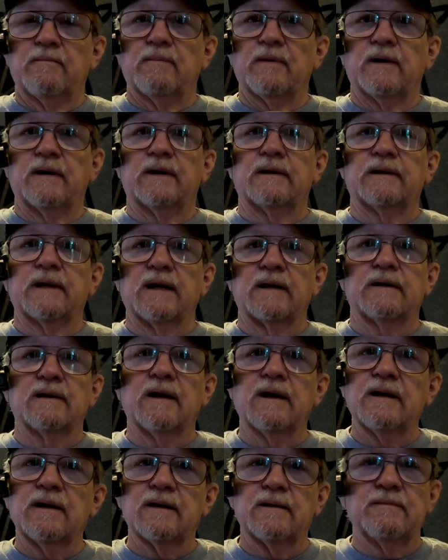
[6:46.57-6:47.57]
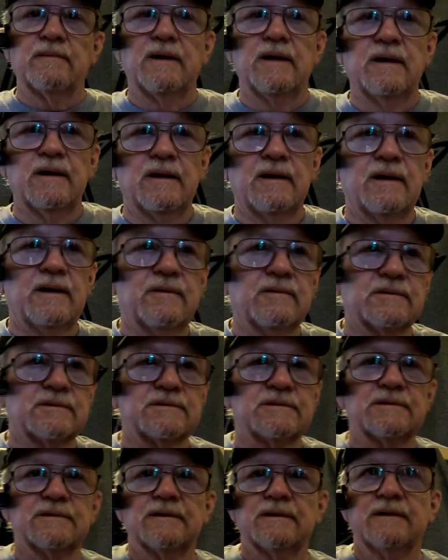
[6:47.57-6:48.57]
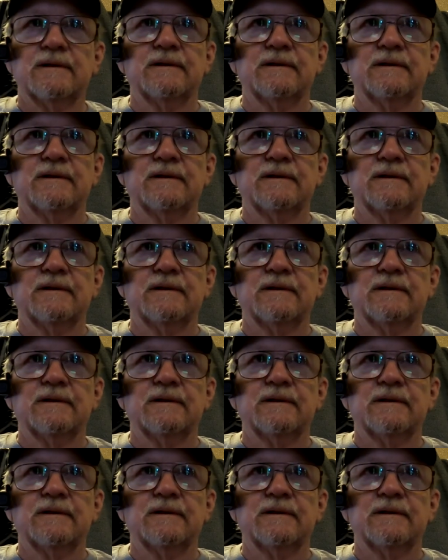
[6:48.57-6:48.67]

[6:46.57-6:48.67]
but at that time he was